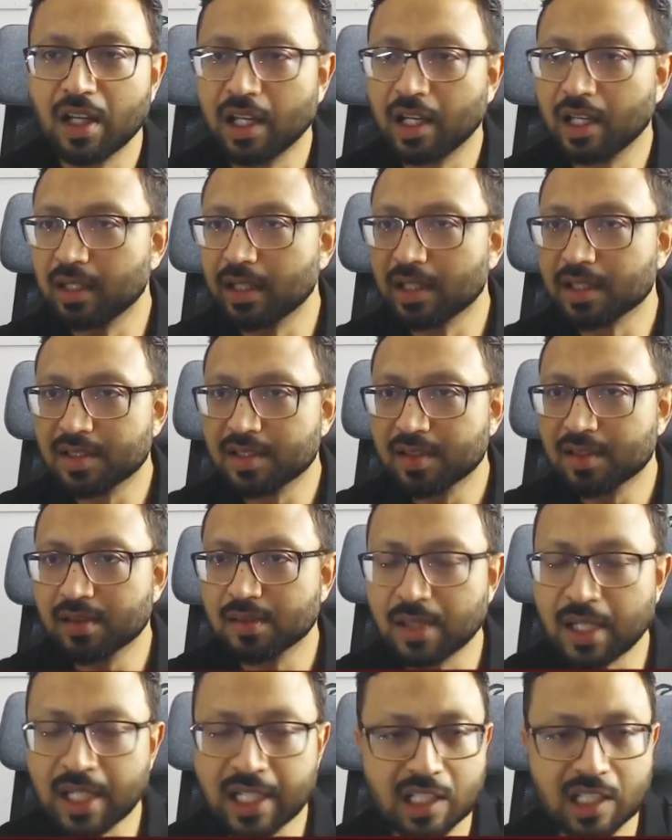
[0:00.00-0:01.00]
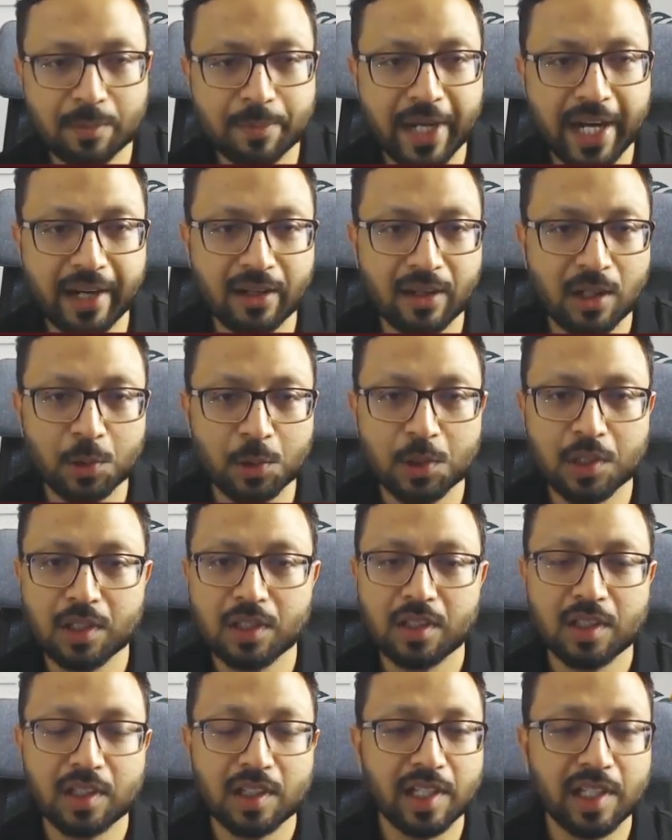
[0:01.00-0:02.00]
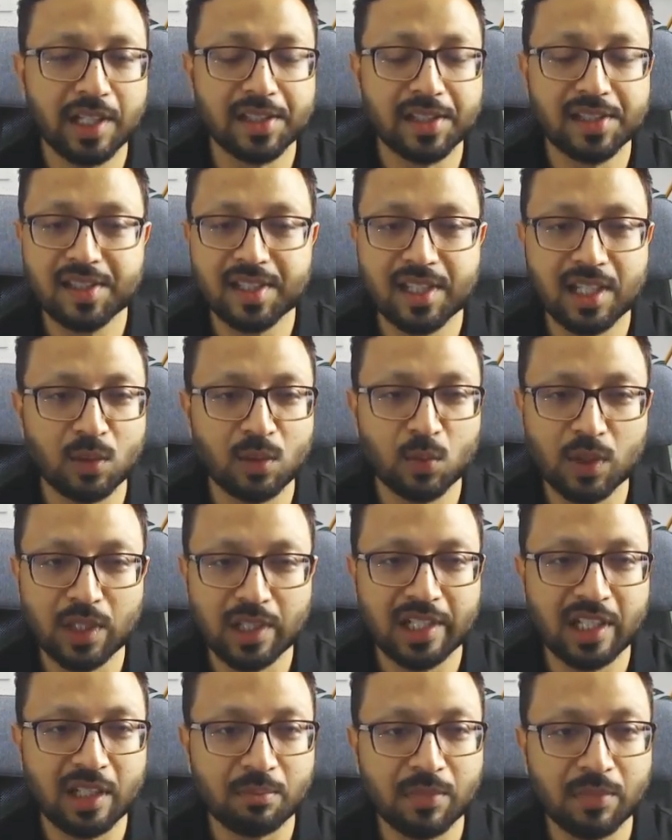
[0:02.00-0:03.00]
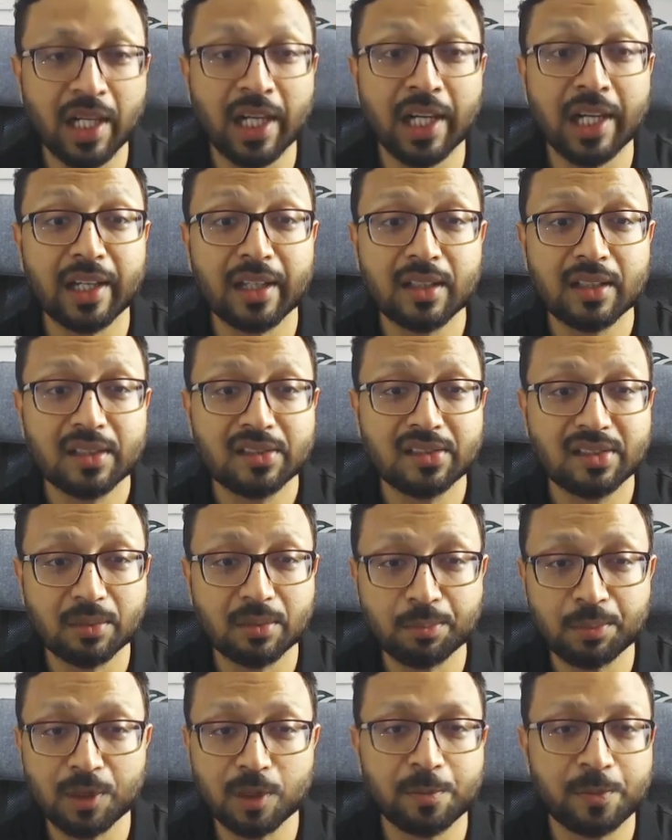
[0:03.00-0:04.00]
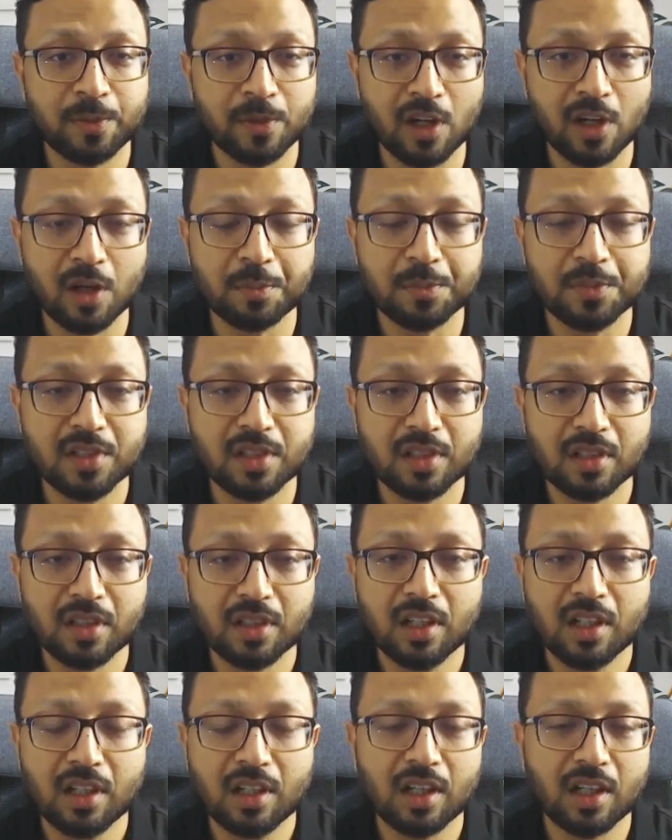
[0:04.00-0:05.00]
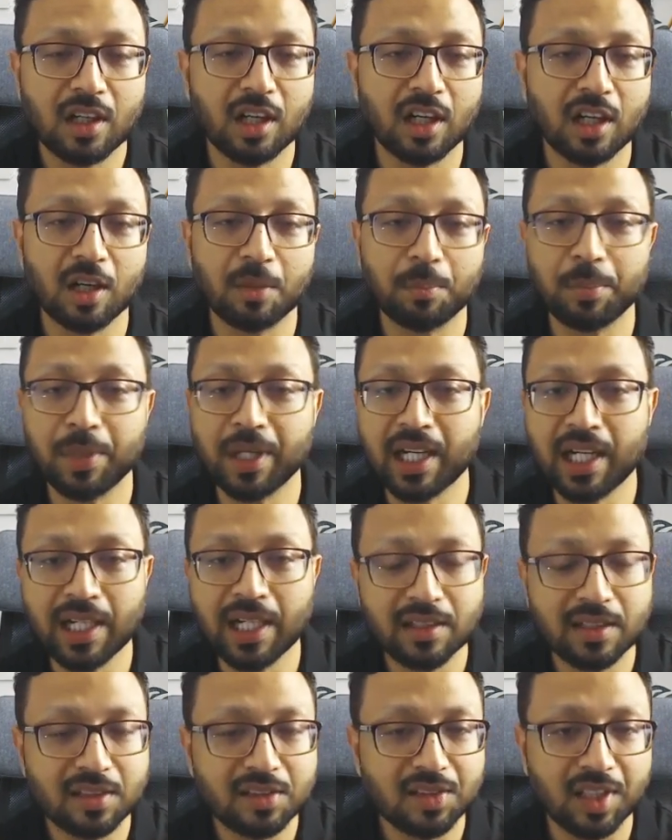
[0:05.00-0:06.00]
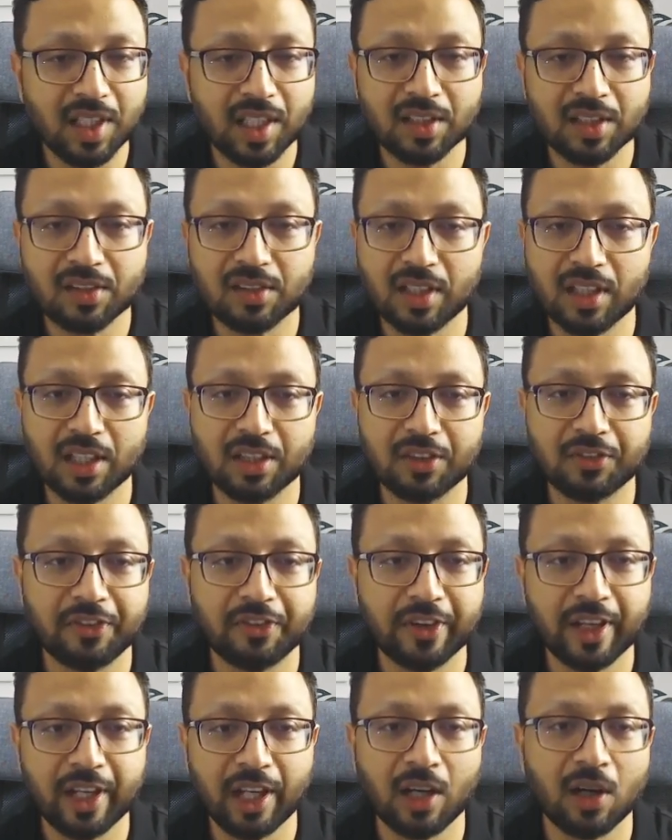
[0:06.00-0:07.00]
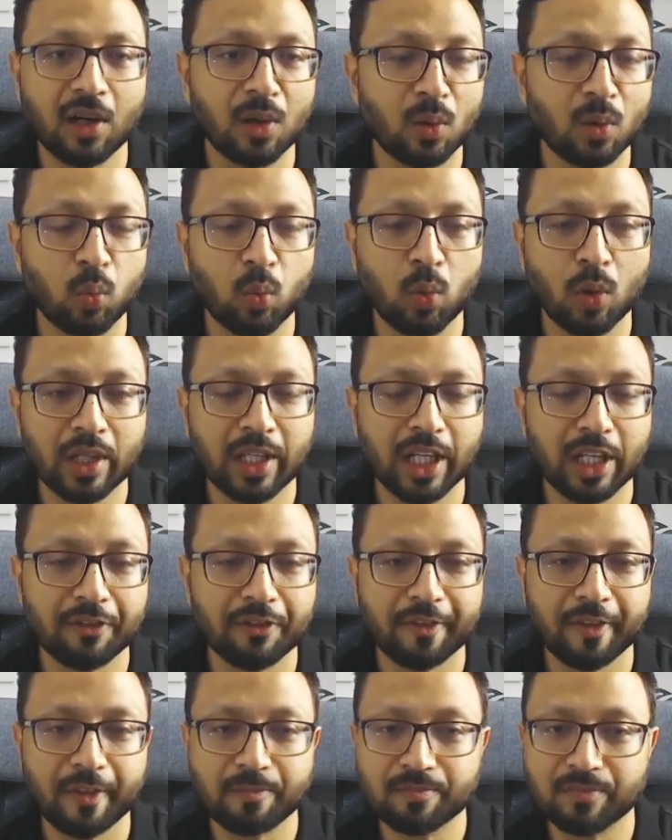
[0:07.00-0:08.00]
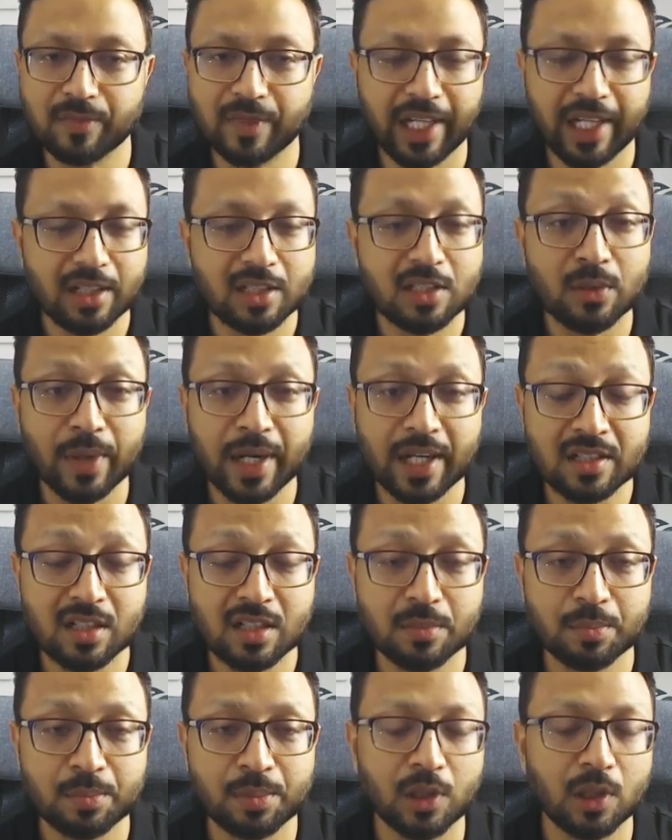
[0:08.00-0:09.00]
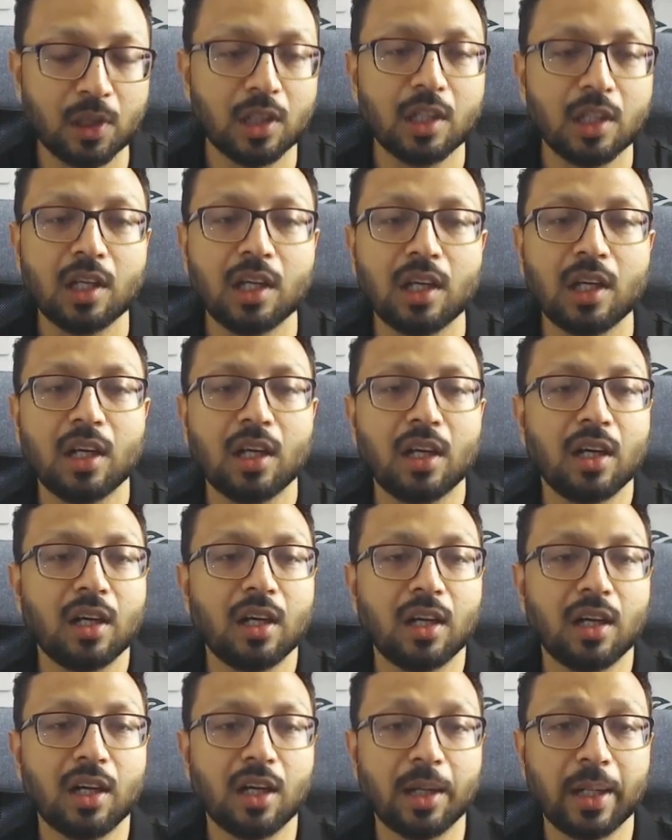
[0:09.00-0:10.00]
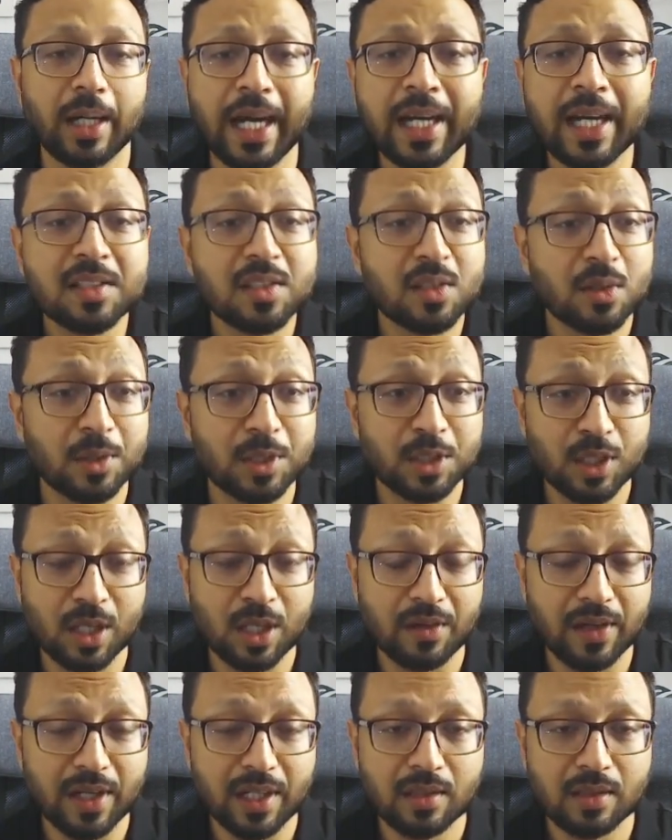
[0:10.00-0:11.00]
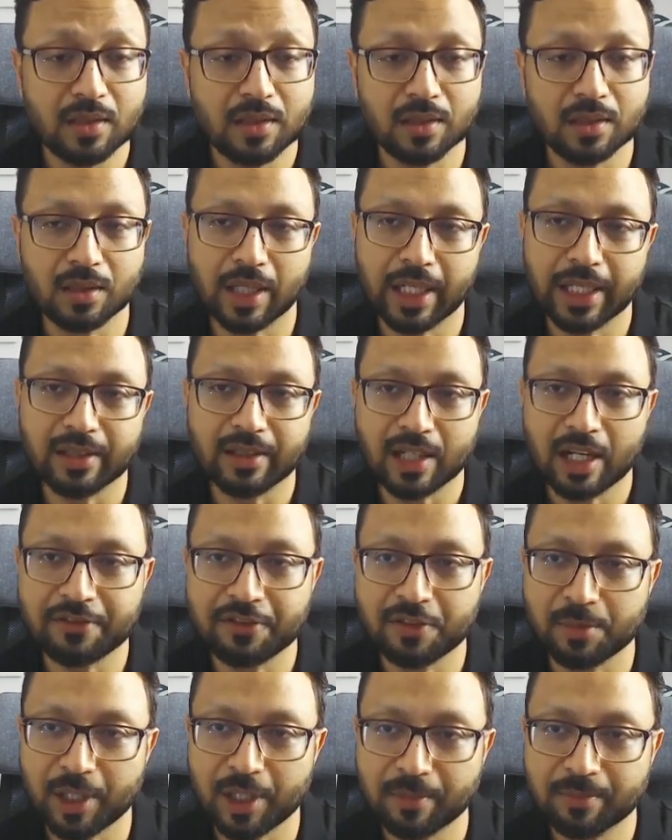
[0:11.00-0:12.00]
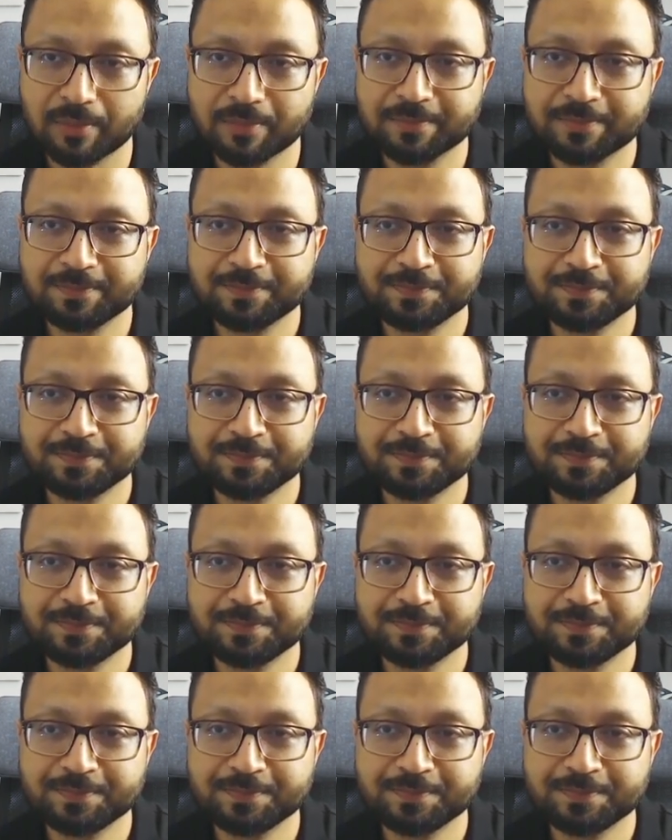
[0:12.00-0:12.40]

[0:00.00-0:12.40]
And it's running in the background. It's converting my simple prompt behind the scenes. It's figuring out what kind of data to actually pull, and it's going to generate the right graph for me.